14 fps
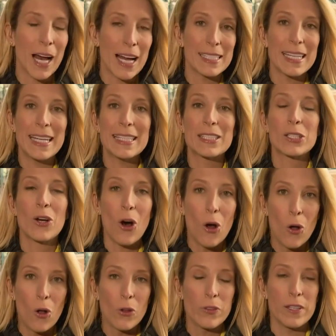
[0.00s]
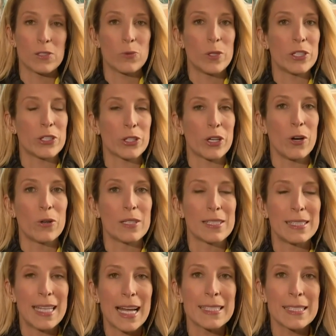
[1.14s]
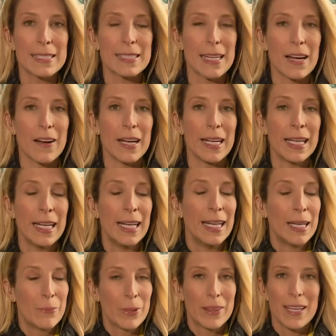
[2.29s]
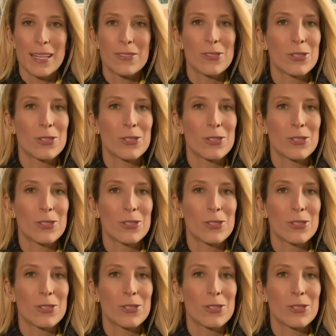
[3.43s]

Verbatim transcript: Guys, it's cold. This winter coat is necessary, but that's